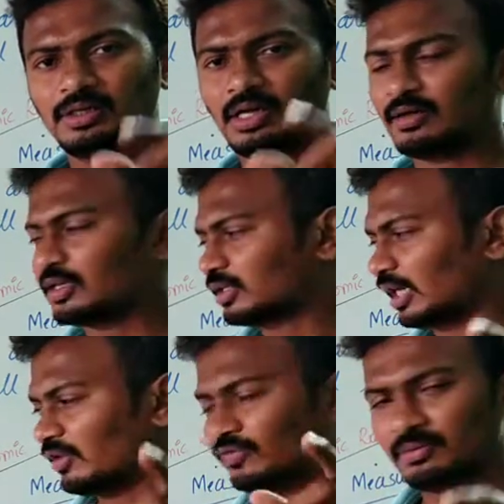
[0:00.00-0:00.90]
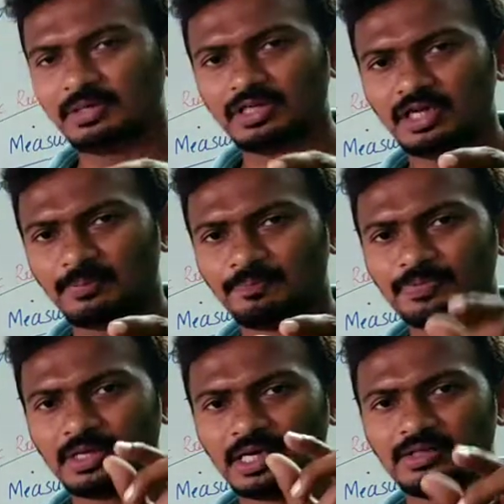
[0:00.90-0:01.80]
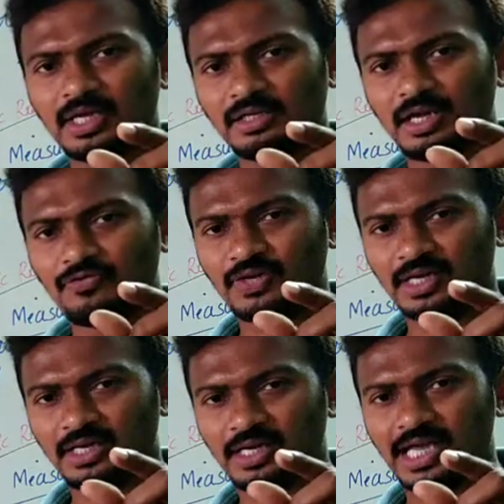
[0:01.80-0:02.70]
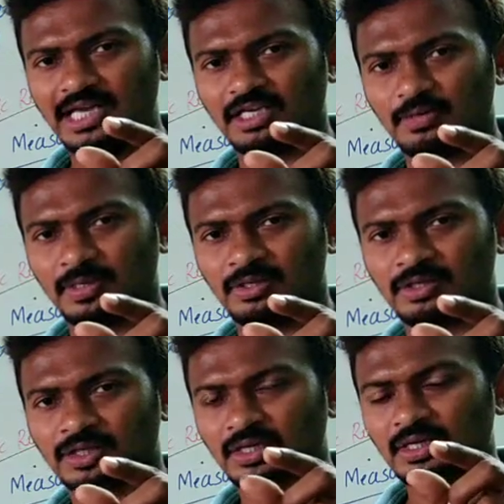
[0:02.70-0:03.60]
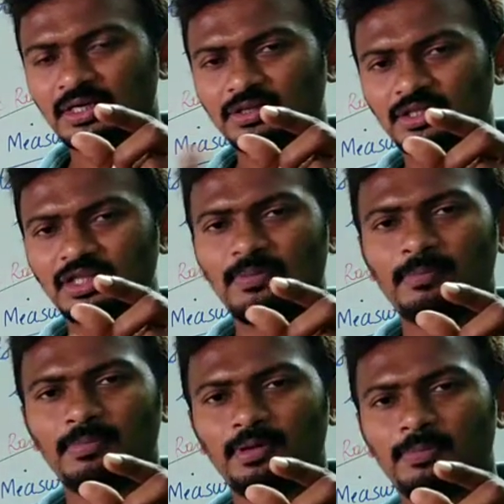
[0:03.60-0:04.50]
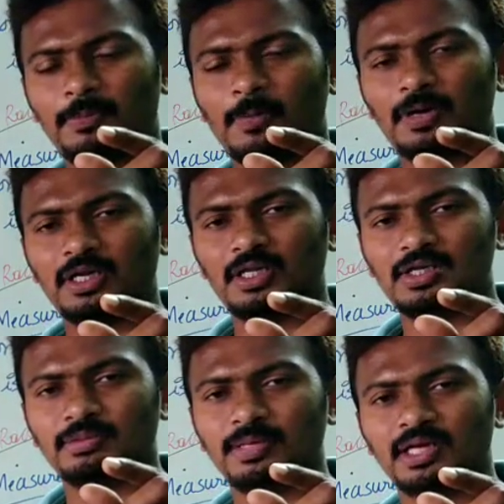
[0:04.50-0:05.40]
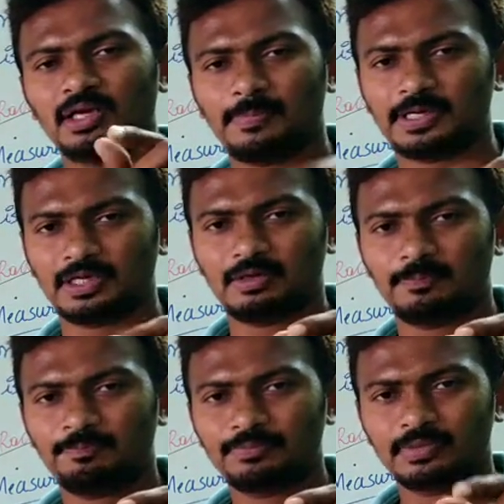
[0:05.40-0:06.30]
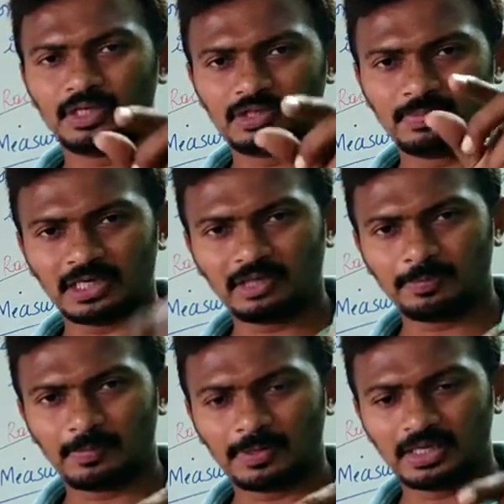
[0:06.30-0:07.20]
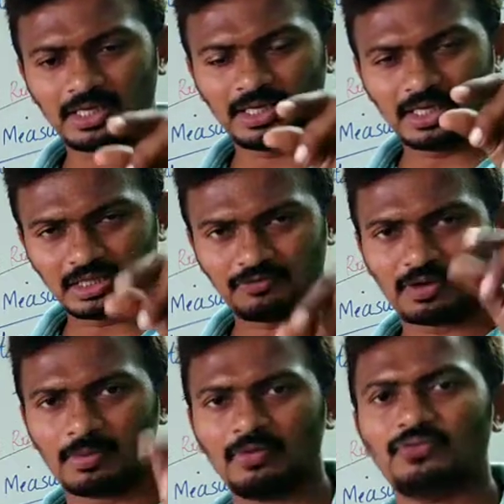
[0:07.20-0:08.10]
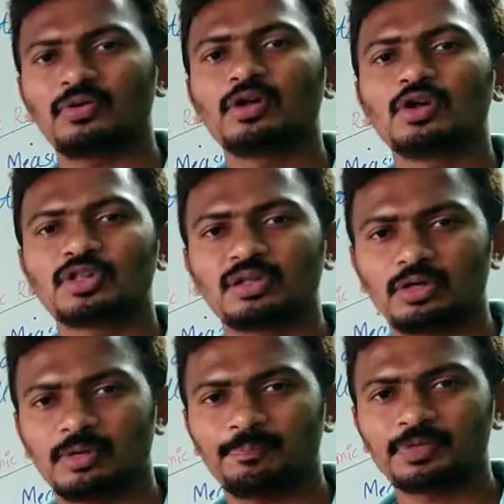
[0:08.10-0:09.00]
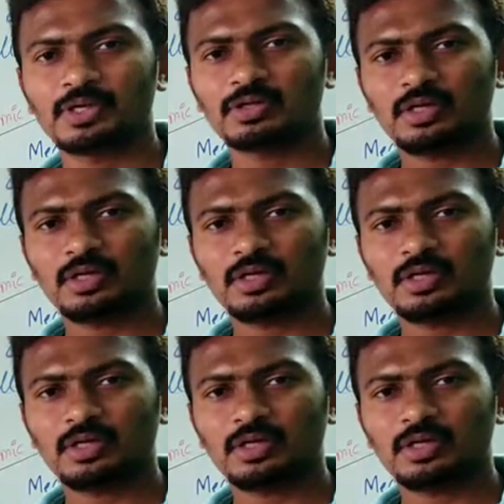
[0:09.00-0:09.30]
So starting from lithium, exactly after 8 elements, the same property is being repeated. That is metallic property in the form of sodium.